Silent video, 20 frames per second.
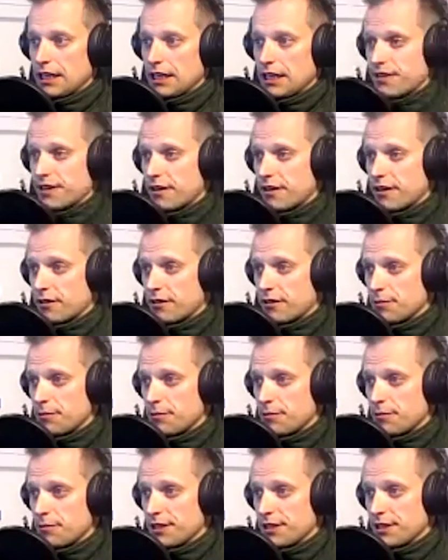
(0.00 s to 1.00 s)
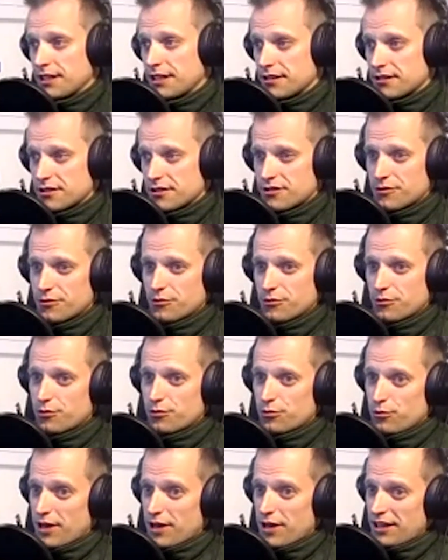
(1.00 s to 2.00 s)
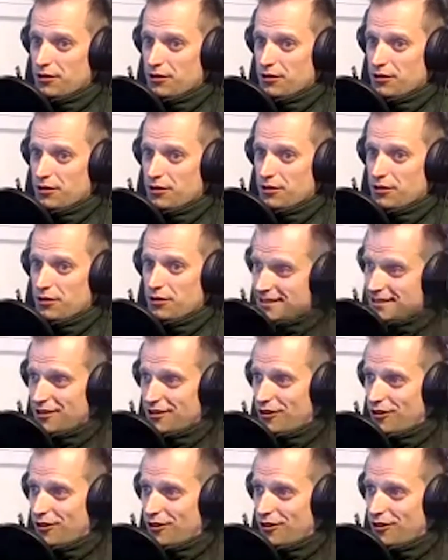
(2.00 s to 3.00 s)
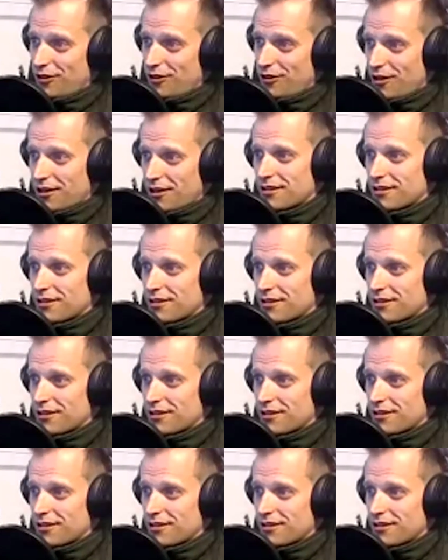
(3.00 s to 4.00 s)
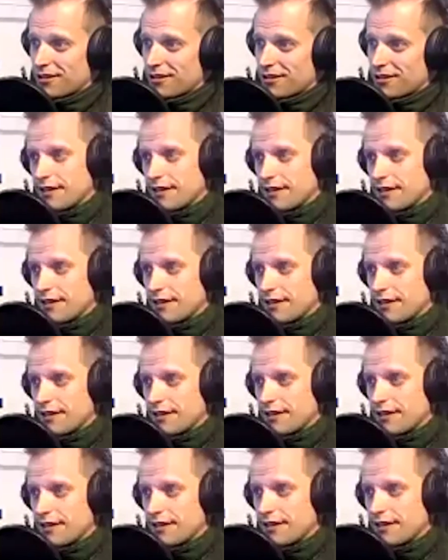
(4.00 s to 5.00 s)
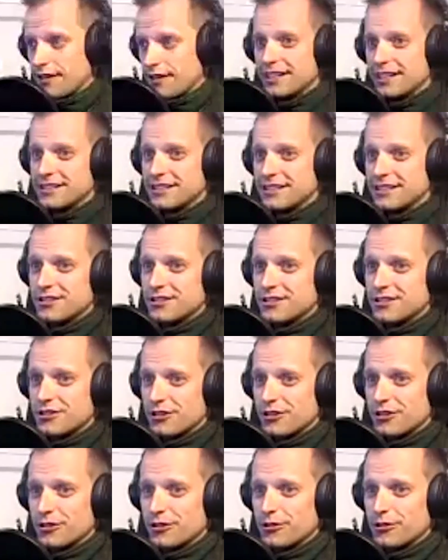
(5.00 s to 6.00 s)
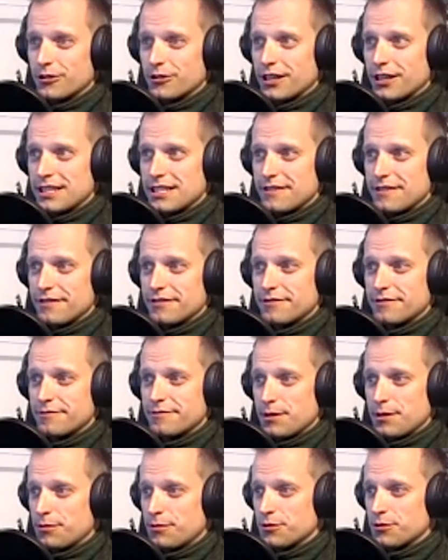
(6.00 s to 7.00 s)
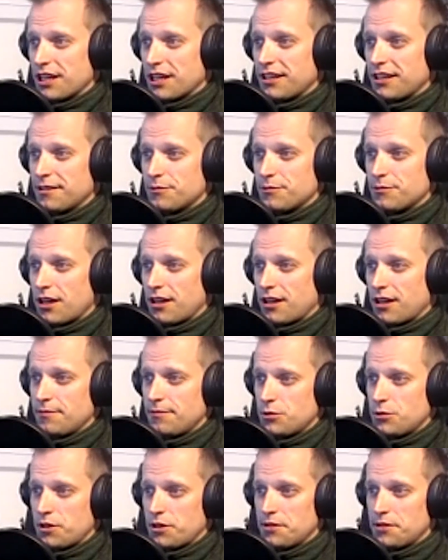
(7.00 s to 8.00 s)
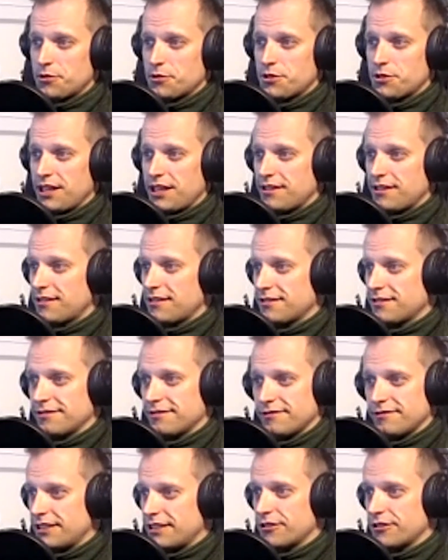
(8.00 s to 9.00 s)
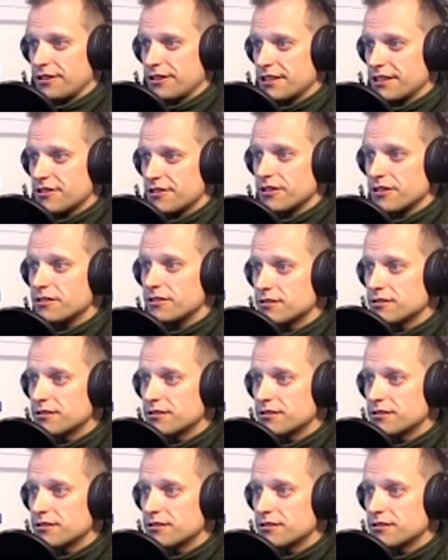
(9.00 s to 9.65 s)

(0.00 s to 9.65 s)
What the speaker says: very, because rental rates are a function of income, right? So have people's incomes gone up 20%? I don't think so.